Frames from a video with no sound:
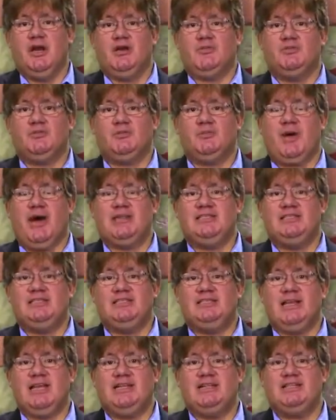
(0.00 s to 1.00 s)

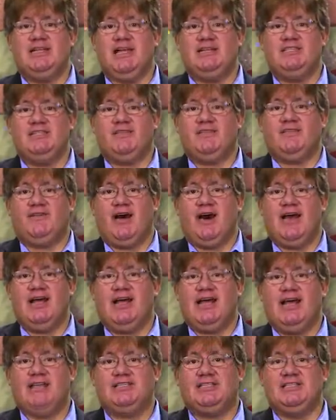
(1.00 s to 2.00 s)
responses that intensify
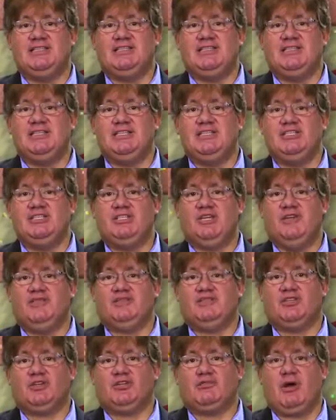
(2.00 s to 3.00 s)
as the disease
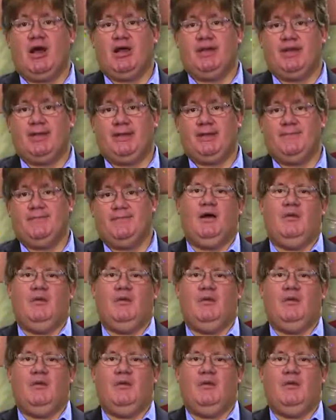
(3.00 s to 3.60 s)
shifts to chronic.